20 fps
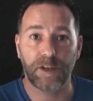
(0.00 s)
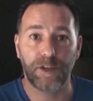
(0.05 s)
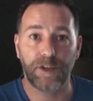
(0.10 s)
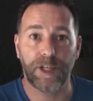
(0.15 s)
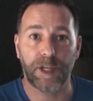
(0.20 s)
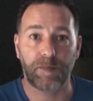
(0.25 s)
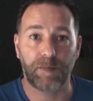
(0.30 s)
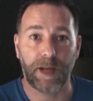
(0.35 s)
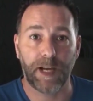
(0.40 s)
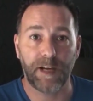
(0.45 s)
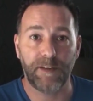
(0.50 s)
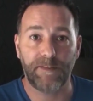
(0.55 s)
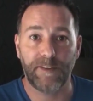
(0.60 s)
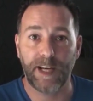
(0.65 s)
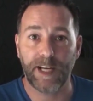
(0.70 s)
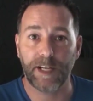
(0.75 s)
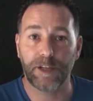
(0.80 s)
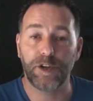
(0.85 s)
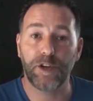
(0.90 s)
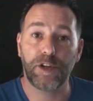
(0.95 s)
losing belly
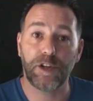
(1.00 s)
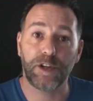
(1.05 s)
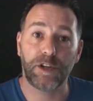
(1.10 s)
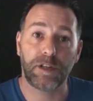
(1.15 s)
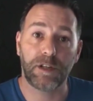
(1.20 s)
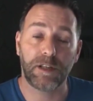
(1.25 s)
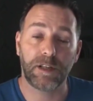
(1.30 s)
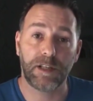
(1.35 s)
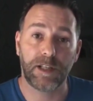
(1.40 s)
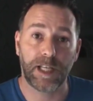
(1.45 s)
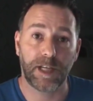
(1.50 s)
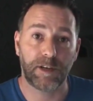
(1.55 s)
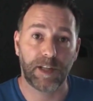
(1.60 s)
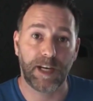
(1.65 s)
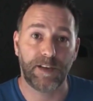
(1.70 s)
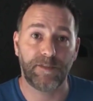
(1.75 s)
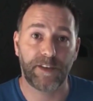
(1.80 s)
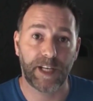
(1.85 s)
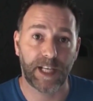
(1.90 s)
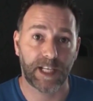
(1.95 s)
fat, you could sell
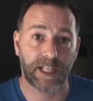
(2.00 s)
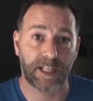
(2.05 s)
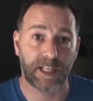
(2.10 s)
that for